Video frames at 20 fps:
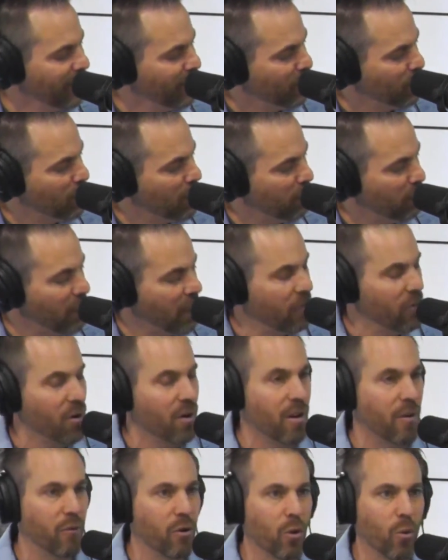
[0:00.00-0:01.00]
Do me a favor,
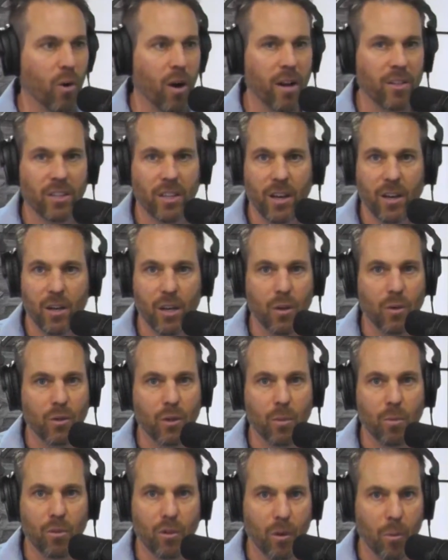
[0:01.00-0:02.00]
if you're watching on
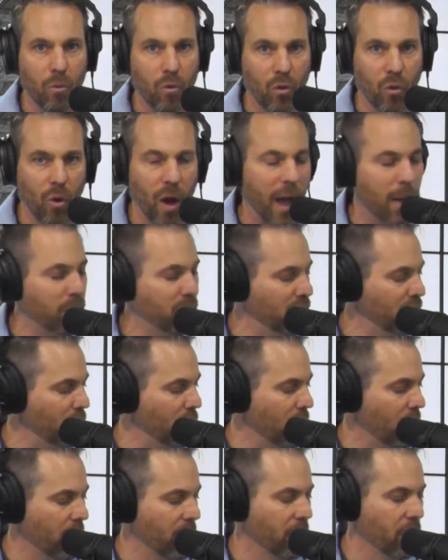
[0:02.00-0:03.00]
YouTube, subscribe
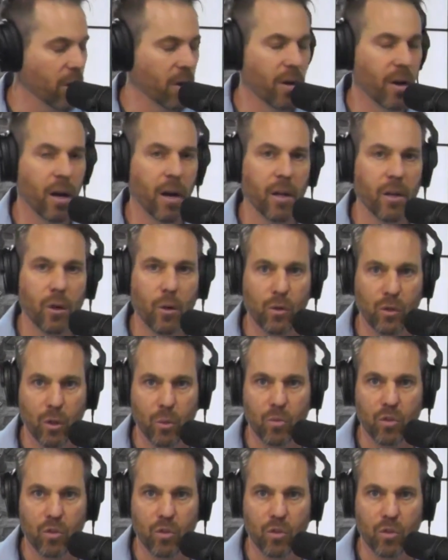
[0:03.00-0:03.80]
to our YouTube